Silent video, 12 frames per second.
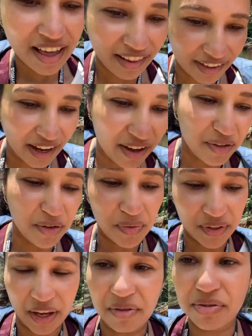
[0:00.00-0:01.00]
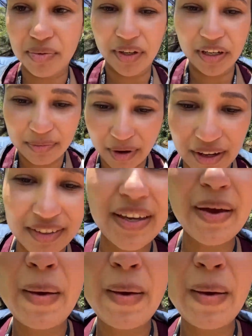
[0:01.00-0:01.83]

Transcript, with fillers: Like, I don't know what I was worried about.